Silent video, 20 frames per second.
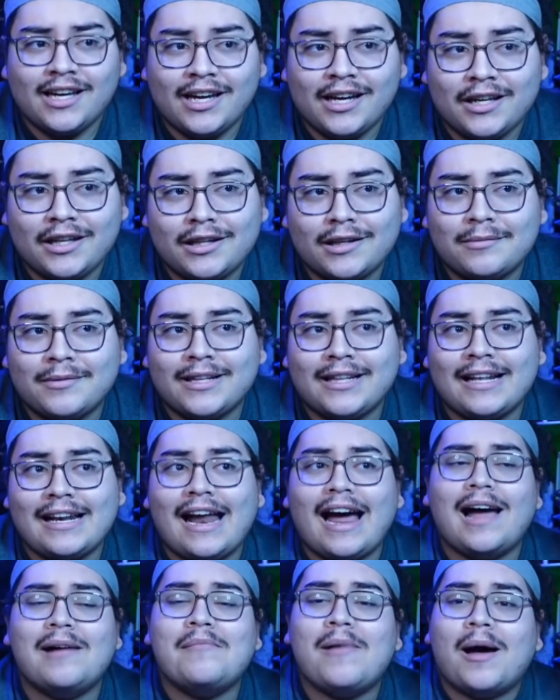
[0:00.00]
is something
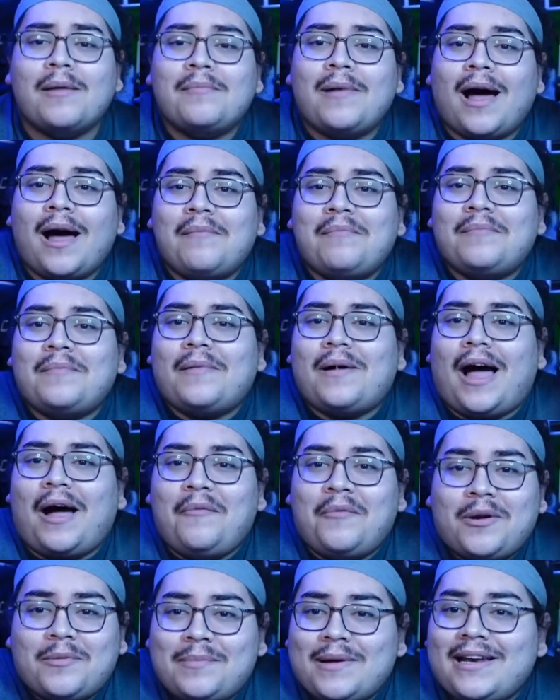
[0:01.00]
that I
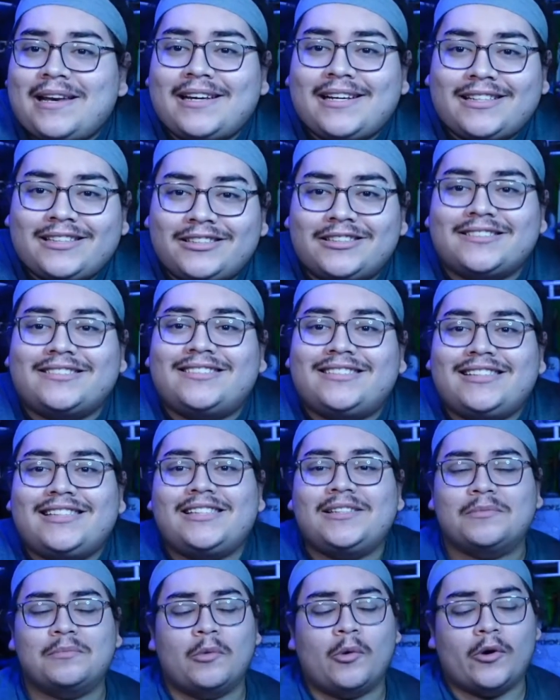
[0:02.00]
would have been into
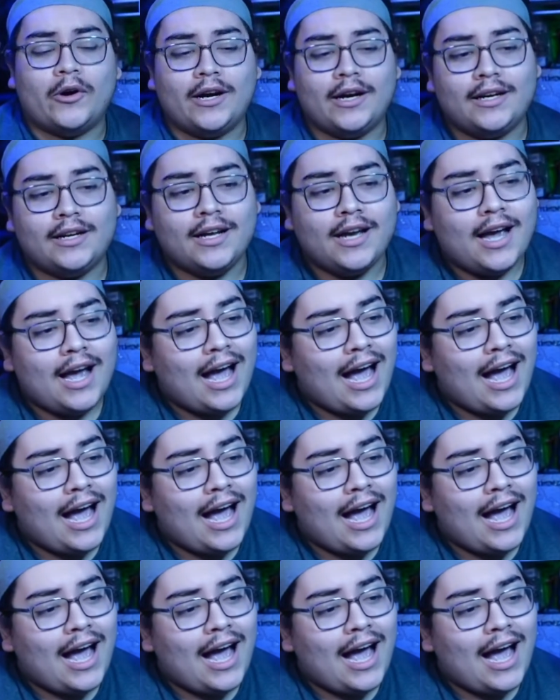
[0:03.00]
seeing more. And